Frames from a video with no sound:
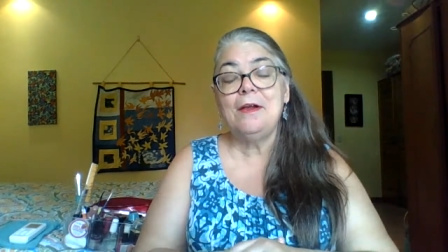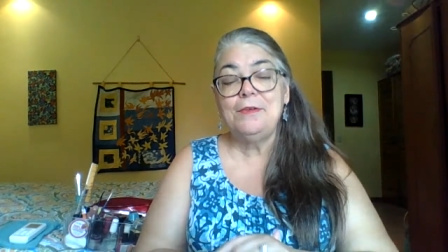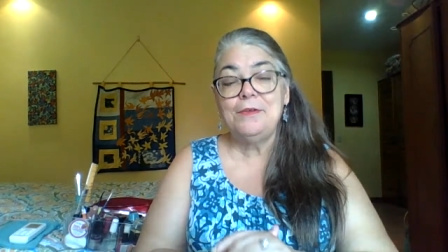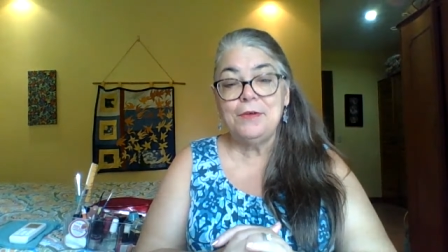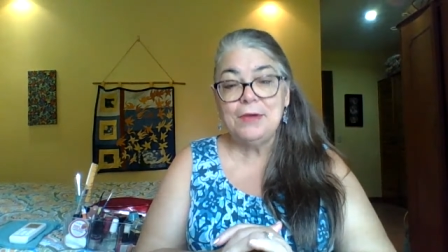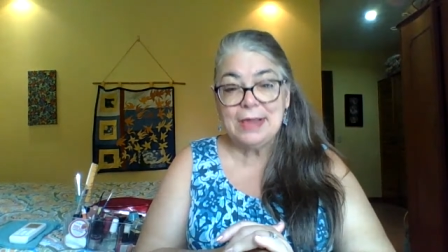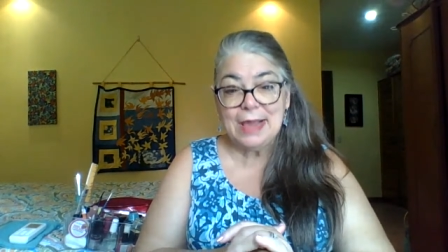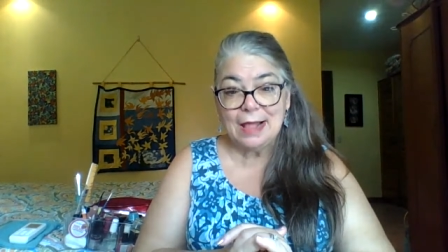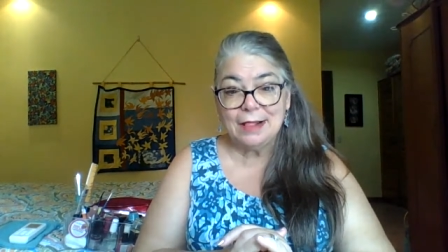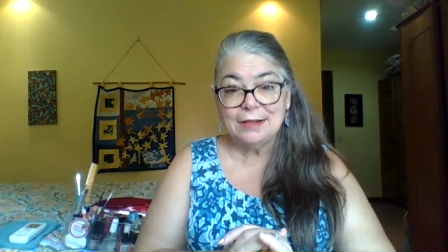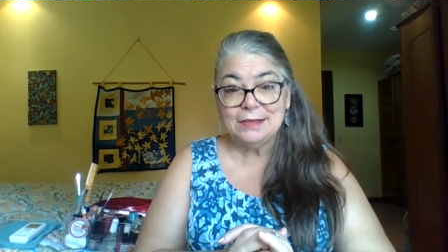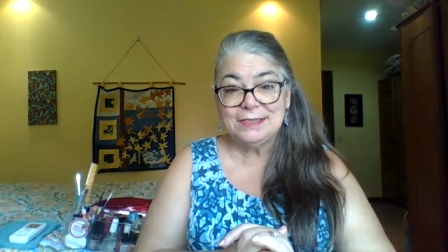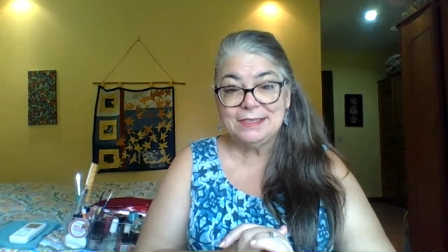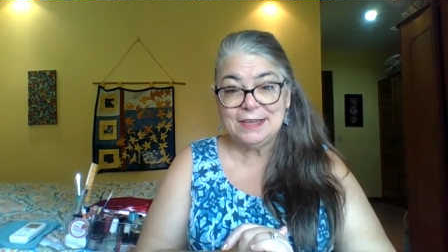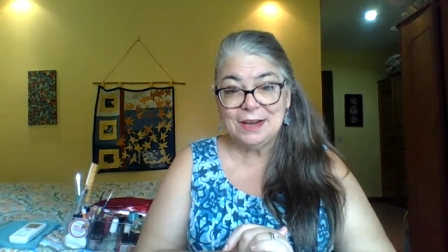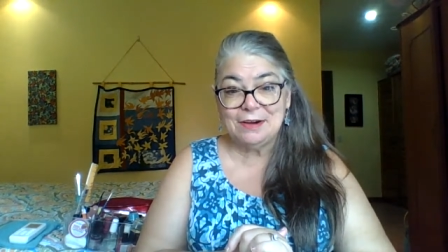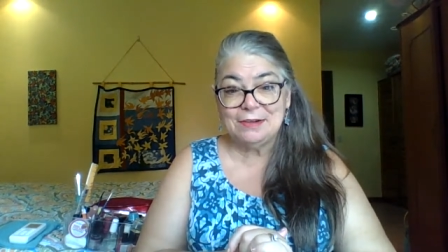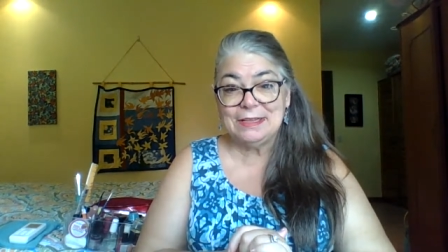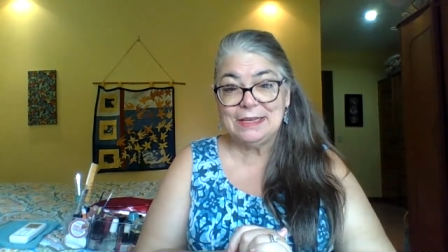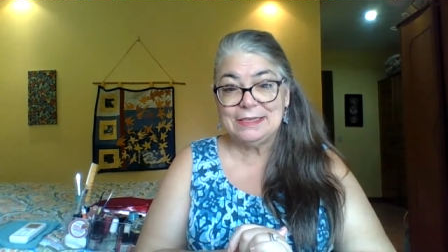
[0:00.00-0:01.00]
under
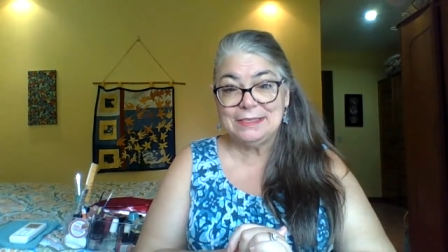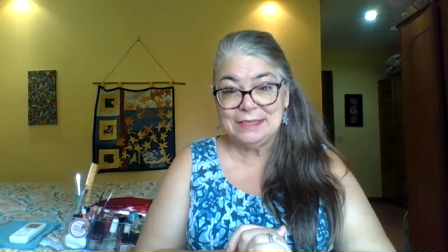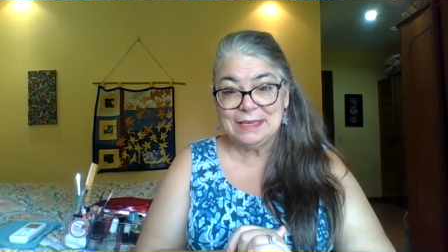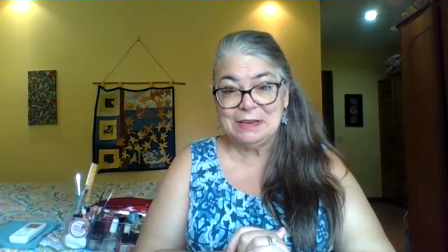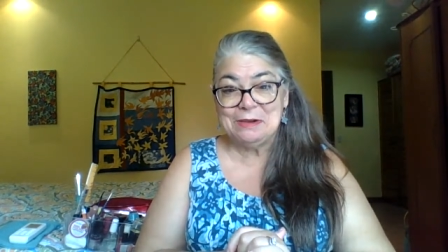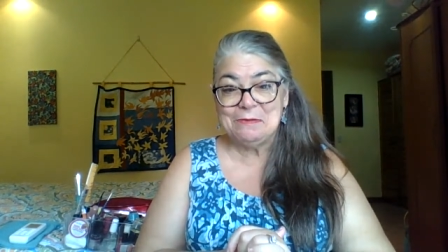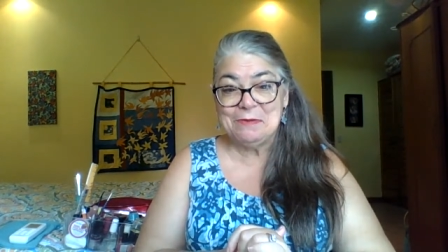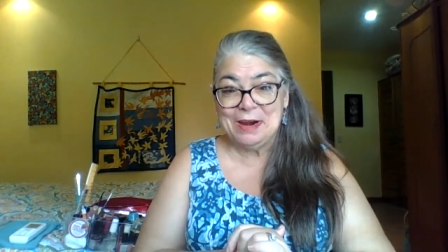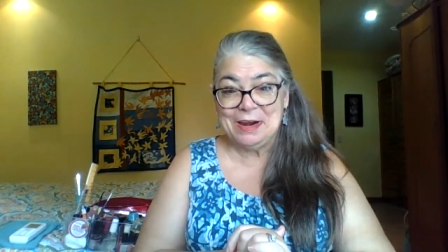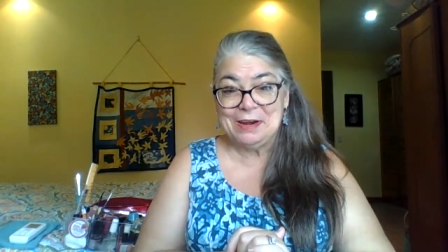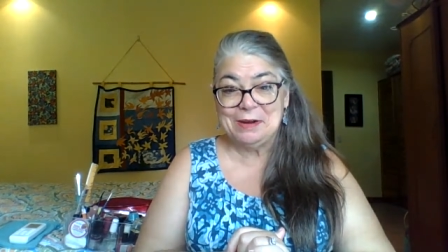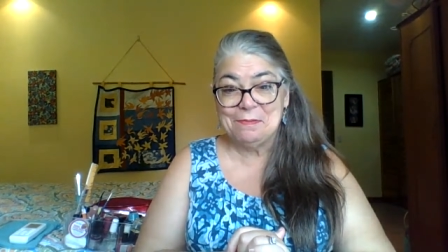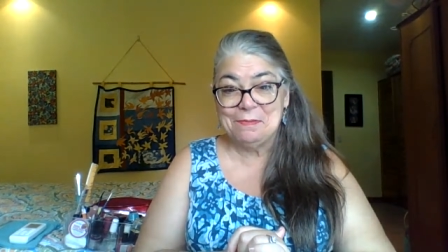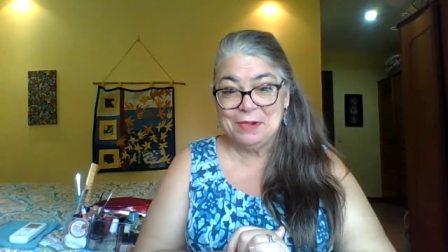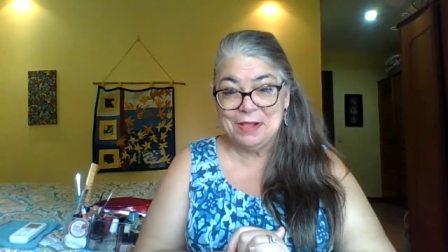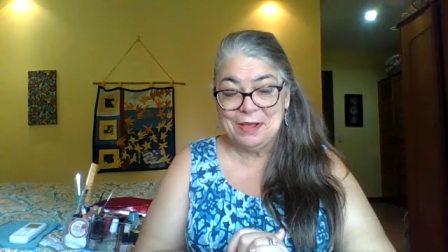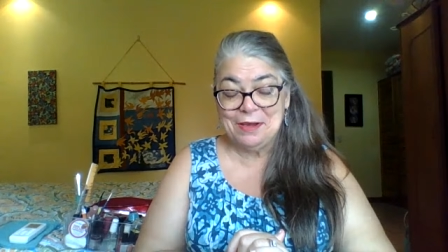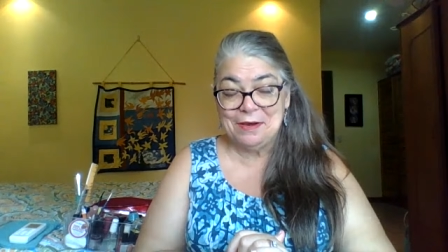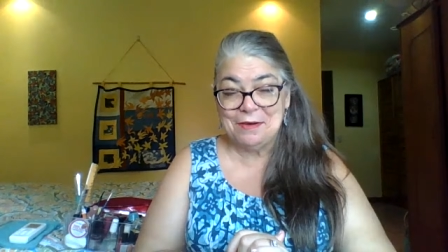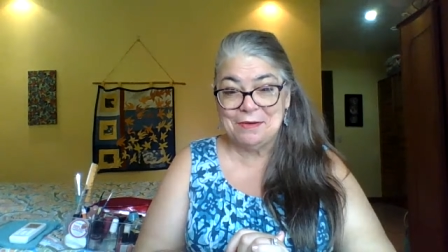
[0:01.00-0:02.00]
Yellowstone that's getting ready to
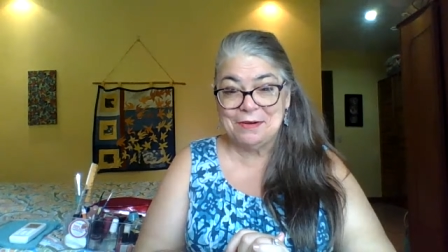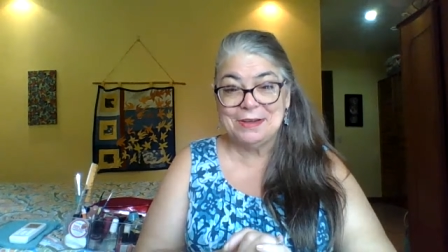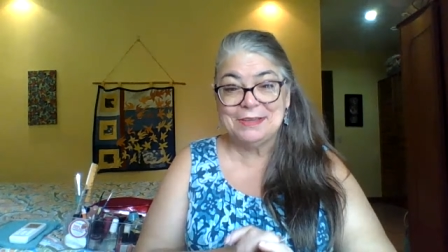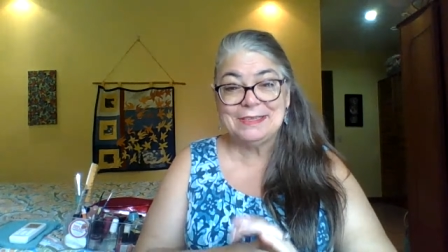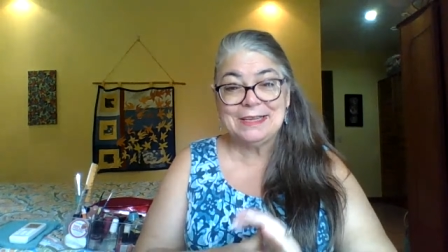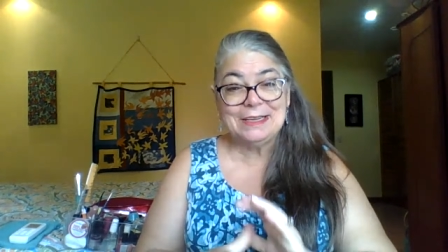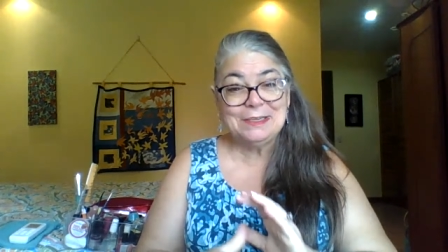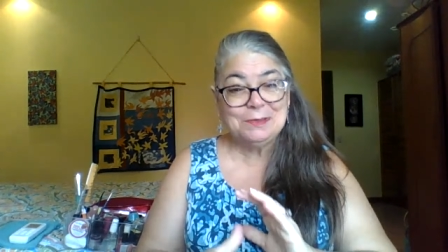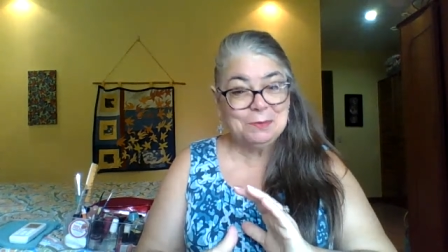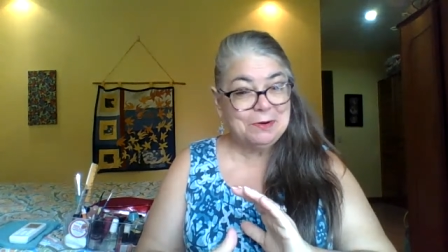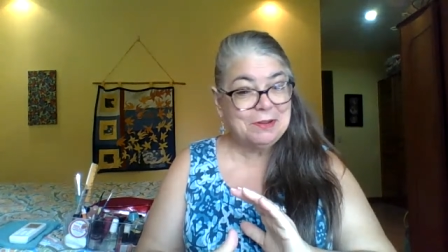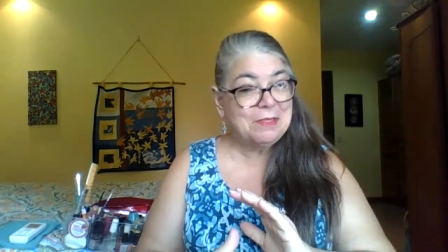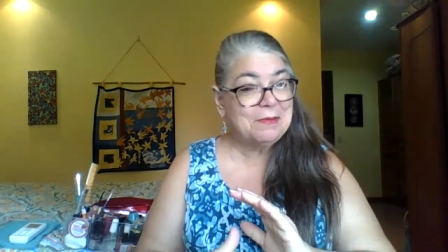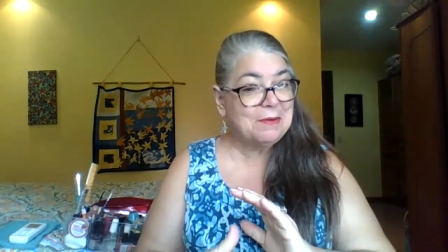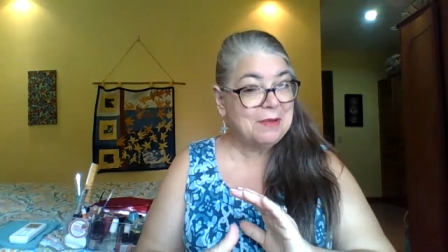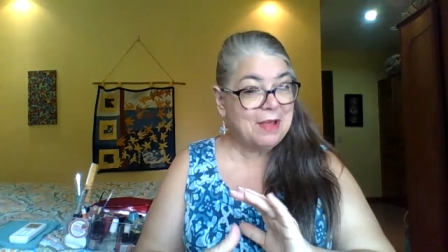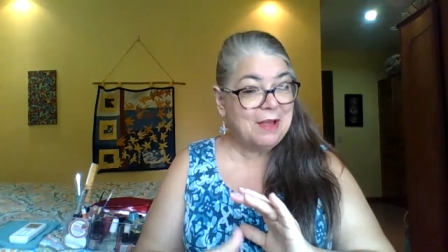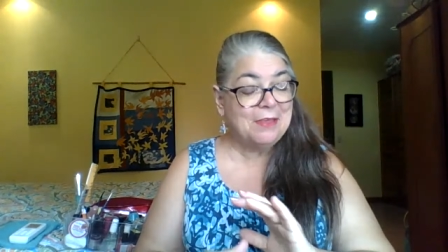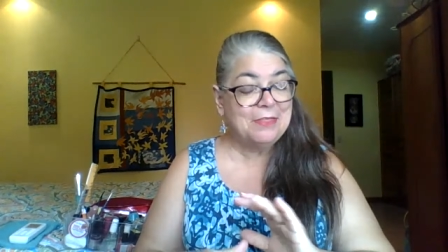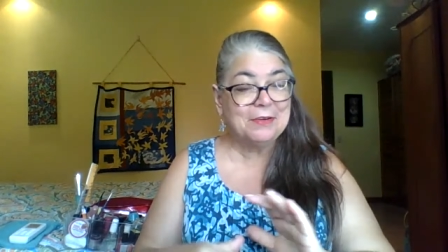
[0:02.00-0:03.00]
blow because that's one of
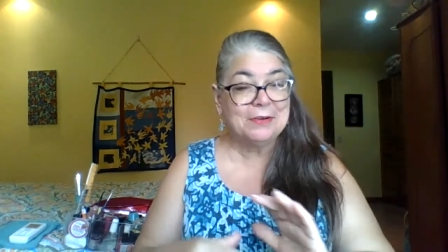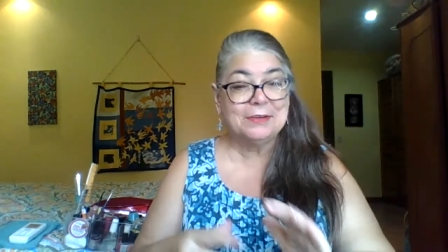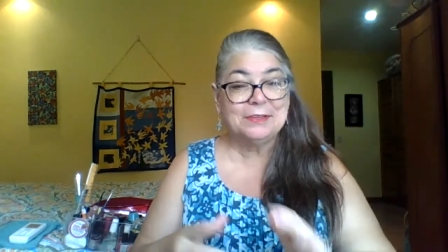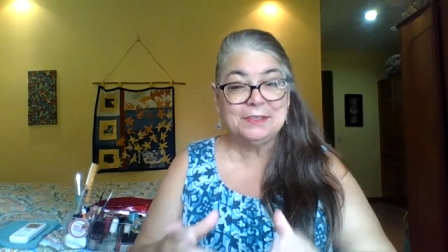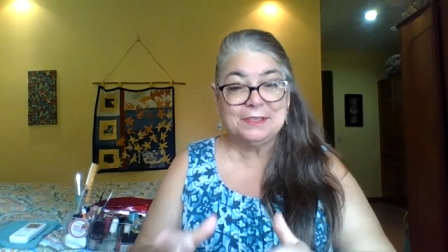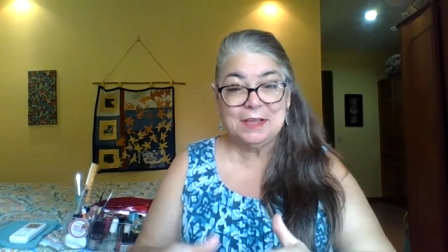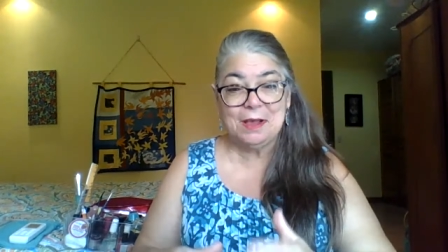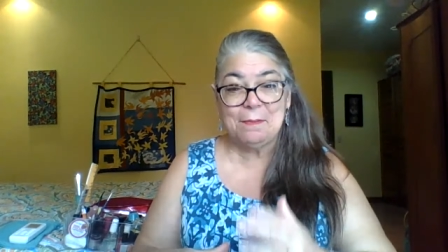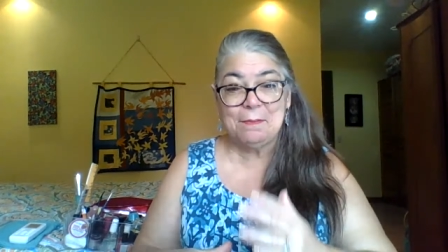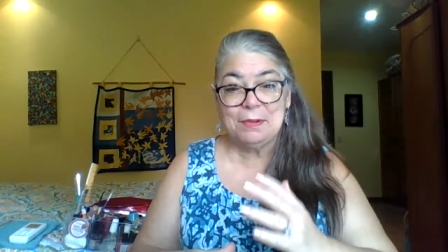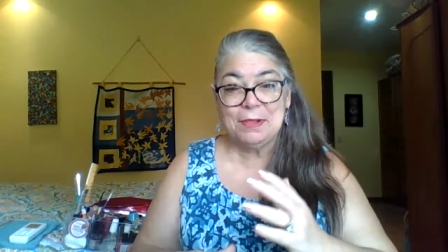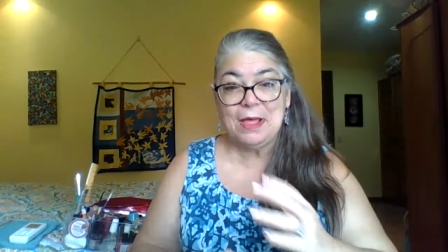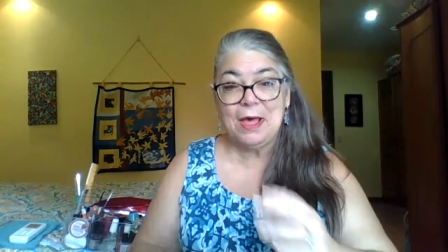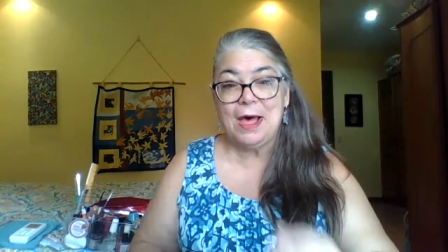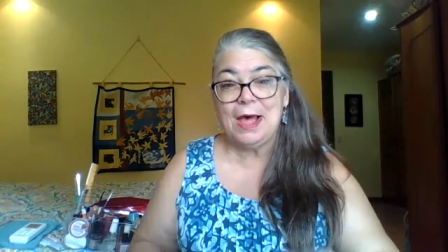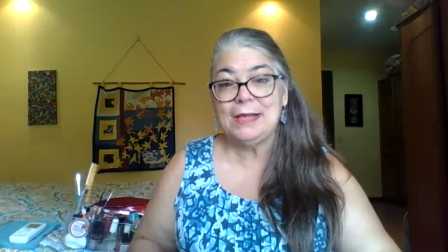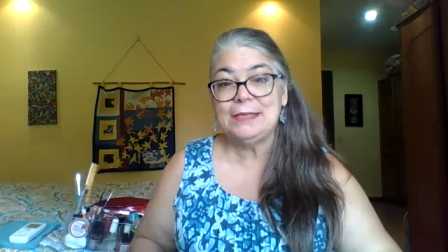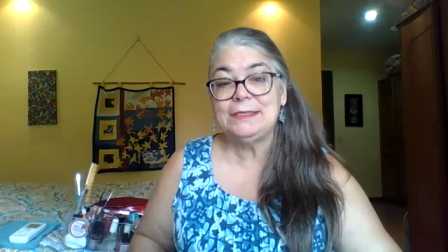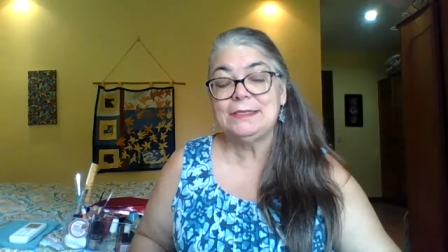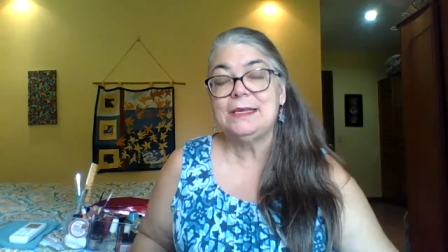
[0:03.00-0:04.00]
the other
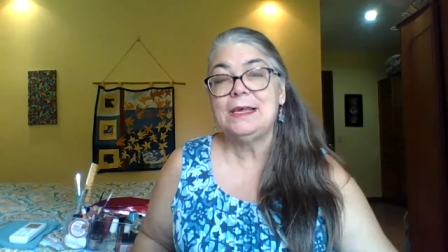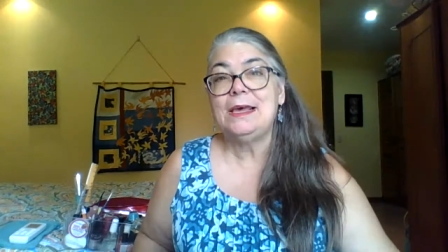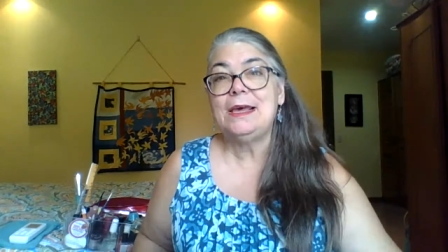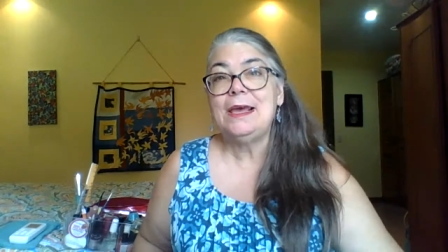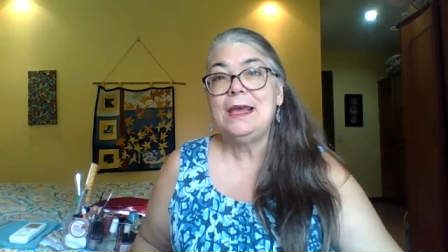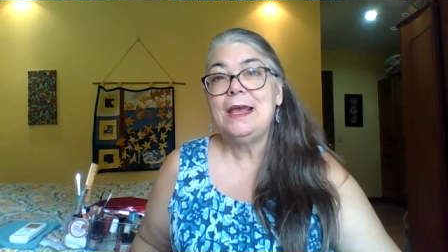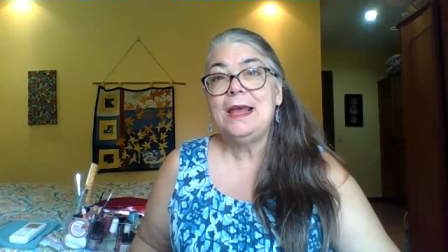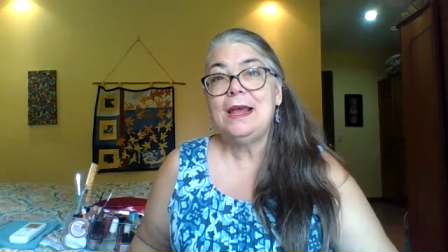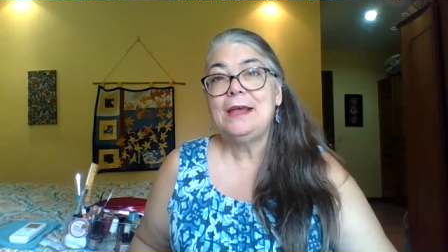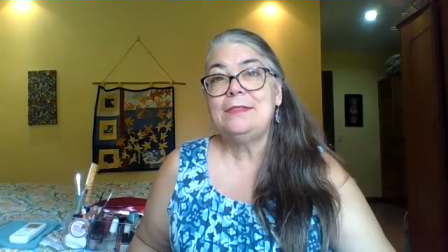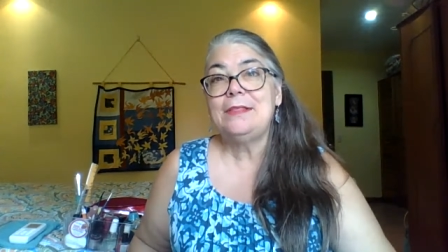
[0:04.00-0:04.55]
subplots.